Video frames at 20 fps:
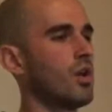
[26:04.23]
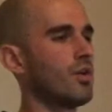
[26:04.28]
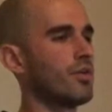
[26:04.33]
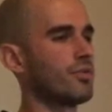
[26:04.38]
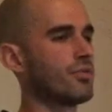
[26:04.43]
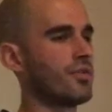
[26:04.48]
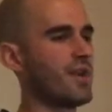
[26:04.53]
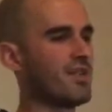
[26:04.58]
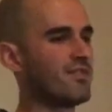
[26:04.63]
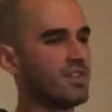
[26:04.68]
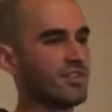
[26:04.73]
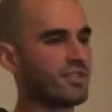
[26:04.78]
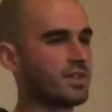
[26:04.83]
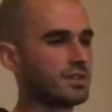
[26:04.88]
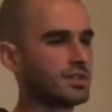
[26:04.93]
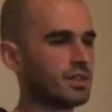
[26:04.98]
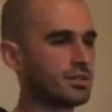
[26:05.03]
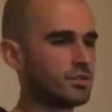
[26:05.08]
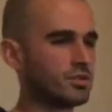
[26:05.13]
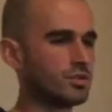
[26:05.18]
of
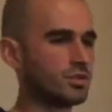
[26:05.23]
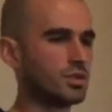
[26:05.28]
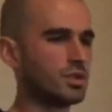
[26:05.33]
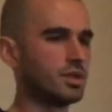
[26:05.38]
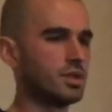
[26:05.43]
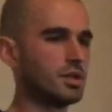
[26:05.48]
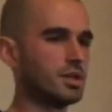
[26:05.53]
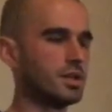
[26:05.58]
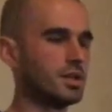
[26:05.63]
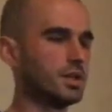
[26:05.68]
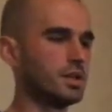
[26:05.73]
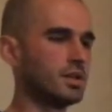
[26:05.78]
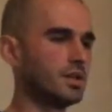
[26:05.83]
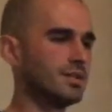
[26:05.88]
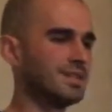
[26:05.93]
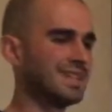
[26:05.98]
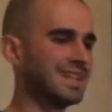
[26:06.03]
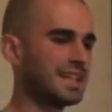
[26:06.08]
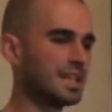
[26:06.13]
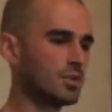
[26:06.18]
everything that
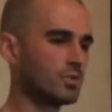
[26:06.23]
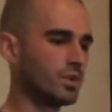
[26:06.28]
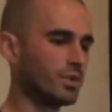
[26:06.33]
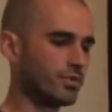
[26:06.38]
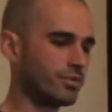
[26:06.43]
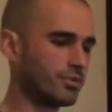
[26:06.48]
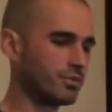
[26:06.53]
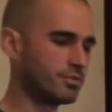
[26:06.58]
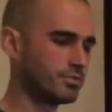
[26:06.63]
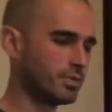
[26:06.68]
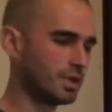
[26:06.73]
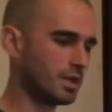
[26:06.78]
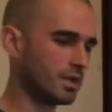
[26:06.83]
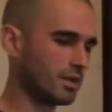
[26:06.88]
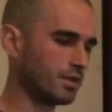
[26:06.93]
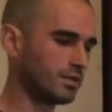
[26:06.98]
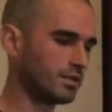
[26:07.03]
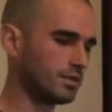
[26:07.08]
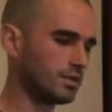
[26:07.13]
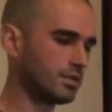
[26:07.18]
you're dealing with
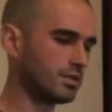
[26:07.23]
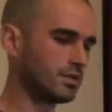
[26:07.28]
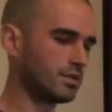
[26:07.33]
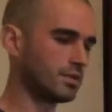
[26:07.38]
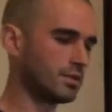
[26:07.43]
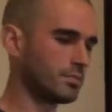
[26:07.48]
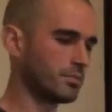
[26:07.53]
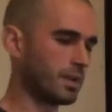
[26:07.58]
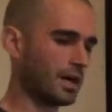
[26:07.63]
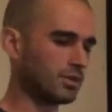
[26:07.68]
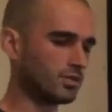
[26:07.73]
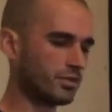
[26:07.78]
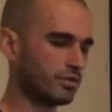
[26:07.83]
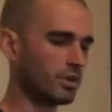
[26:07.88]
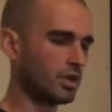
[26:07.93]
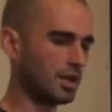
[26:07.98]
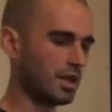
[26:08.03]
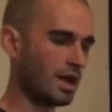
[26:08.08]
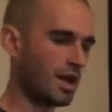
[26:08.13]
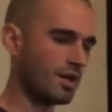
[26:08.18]
because it's a part of
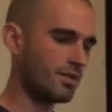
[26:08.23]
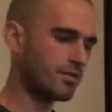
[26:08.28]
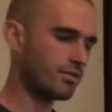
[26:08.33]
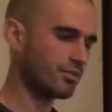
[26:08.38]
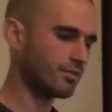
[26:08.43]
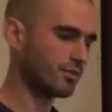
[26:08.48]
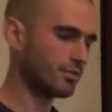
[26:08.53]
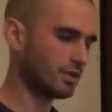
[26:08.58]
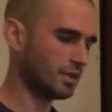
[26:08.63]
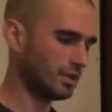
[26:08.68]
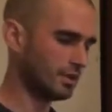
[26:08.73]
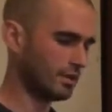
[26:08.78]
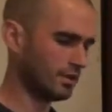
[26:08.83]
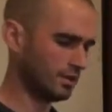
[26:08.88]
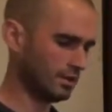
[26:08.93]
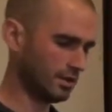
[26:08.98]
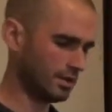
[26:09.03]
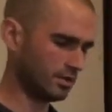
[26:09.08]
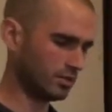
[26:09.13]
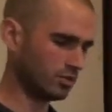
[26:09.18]
your life. And
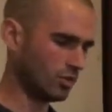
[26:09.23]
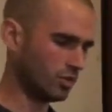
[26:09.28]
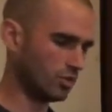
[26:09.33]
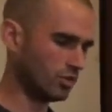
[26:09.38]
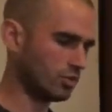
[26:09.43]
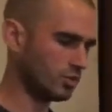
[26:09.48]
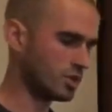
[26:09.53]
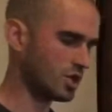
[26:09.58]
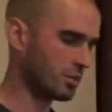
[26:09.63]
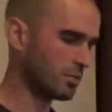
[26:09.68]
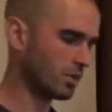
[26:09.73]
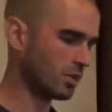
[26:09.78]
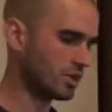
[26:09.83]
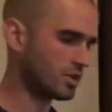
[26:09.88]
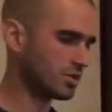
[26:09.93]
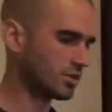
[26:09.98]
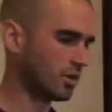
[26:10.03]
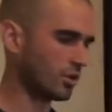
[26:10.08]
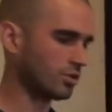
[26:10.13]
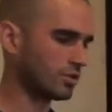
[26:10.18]
uh, Uchiyama
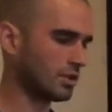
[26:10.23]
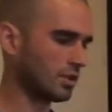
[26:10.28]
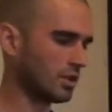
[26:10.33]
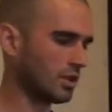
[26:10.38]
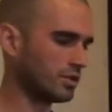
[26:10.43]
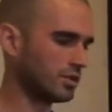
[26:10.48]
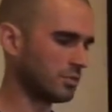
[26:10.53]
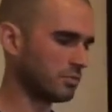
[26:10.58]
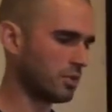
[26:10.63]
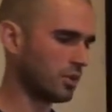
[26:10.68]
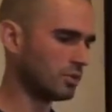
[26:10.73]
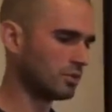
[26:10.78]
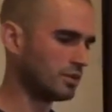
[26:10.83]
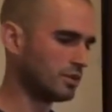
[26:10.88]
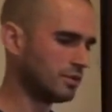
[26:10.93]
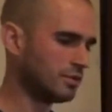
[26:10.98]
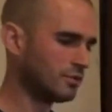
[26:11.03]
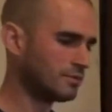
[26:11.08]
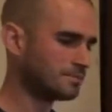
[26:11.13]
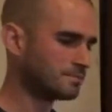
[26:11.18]
Roshi talks a lot about
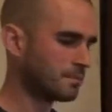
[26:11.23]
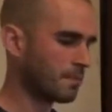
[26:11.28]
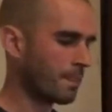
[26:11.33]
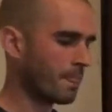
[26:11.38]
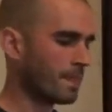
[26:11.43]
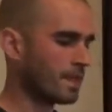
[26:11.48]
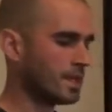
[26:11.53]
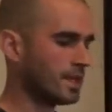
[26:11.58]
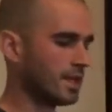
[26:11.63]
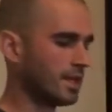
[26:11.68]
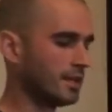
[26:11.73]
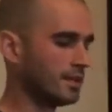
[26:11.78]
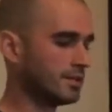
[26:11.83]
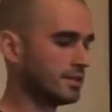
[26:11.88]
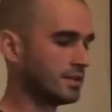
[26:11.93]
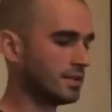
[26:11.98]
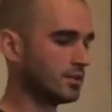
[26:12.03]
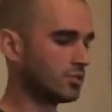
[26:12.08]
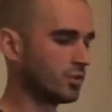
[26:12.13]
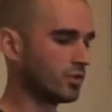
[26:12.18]
this.
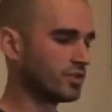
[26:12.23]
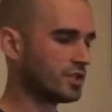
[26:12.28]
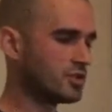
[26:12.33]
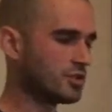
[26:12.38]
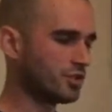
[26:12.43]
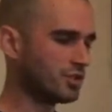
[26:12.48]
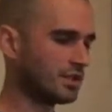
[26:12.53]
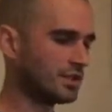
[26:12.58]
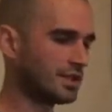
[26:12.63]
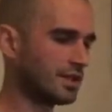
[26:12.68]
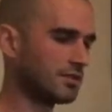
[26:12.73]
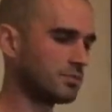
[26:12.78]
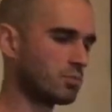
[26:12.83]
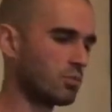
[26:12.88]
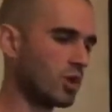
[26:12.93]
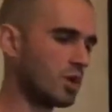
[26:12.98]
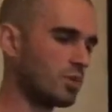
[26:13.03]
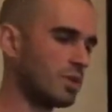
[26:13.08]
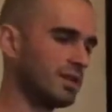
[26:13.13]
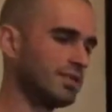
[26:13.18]
And it was interesting that
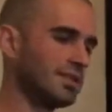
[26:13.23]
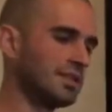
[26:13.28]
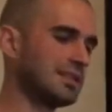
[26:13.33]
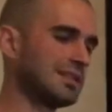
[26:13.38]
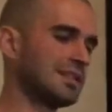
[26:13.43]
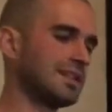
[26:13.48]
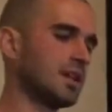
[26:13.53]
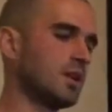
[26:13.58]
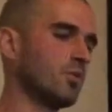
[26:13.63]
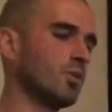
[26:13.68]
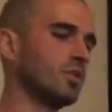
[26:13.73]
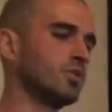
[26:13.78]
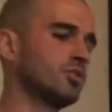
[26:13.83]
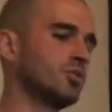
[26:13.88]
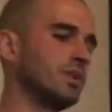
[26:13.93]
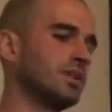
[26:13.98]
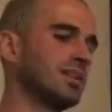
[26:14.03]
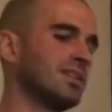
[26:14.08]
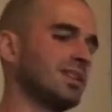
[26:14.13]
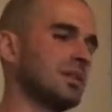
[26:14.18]
more recently I was
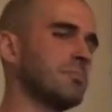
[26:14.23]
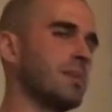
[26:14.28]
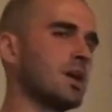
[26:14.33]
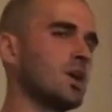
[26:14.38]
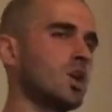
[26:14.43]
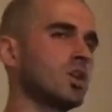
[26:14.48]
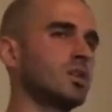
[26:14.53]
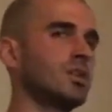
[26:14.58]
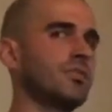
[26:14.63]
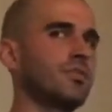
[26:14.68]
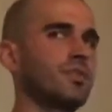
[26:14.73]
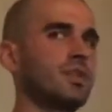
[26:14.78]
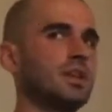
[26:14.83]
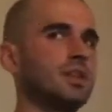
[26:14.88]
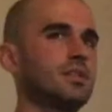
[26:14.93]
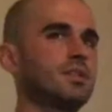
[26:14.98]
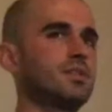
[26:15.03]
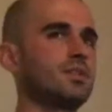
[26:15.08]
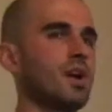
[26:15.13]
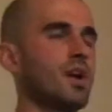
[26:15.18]
reading the
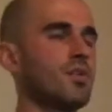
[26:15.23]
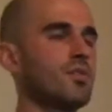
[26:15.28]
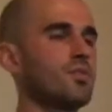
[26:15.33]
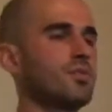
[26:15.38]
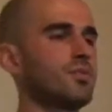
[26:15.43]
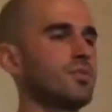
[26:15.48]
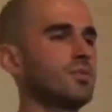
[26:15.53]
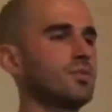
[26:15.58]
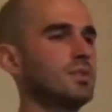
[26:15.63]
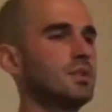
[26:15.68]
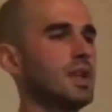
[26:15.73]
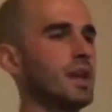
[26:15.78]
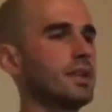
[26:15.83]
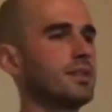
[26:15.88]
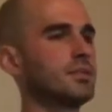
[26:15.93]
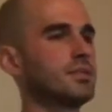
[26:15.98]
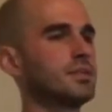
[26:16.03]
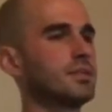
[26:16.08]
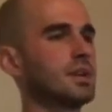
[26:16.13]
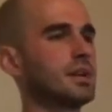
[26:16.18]
biography itself
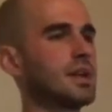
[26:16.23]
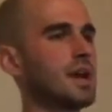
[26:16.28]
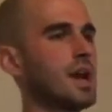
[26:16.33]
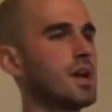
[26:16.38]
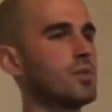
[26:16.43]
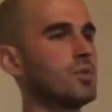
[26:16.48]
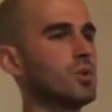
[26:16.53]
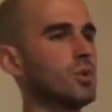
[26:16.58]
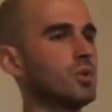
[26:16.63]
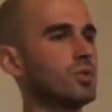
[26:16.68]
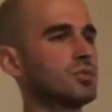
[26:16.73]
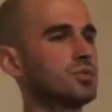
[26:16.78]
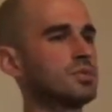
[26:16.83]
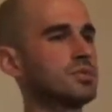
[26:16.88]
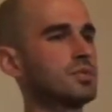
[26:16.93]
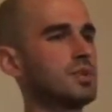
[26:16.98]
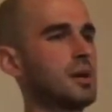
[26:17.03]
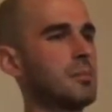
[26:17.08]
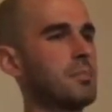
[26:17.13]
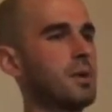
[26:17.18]
that the guy wrote
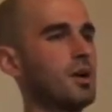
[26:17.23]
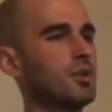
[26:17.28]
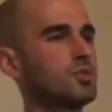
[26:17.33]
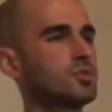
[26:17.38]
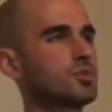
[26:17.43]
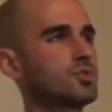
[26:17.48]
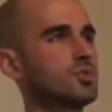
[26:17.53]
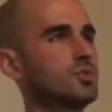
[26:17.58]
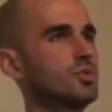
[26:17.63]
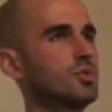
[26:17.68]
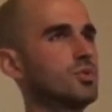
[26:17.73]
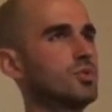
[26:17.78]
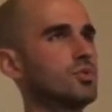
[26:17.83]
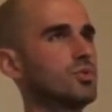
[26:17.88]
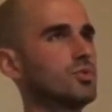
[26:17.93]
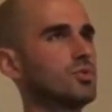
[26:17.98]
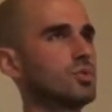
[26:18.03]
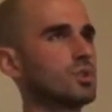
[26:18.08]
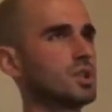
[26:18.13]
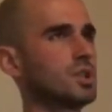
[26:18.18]
about Shunryu
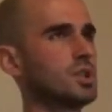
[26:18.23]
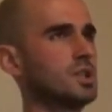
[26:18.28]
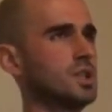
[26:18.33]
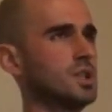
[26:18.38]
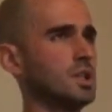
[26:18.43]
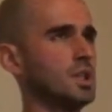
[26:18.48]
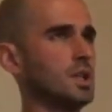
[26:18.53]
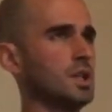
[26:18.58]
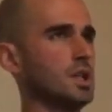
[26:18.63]
Suzuki.